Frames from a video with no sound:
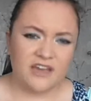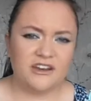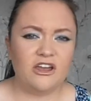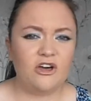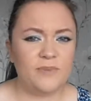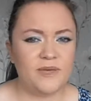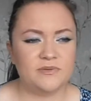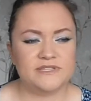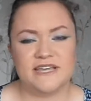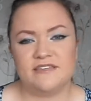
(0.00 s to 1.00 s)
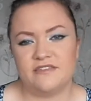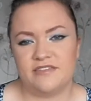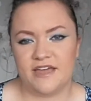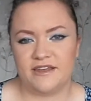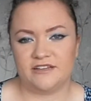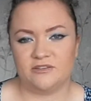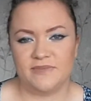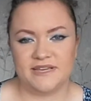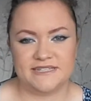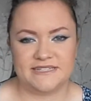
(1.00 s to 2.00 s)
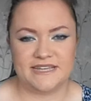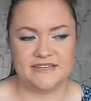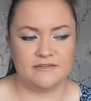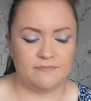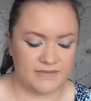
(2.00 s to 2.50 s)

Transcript: And a lot of people say that their little mixing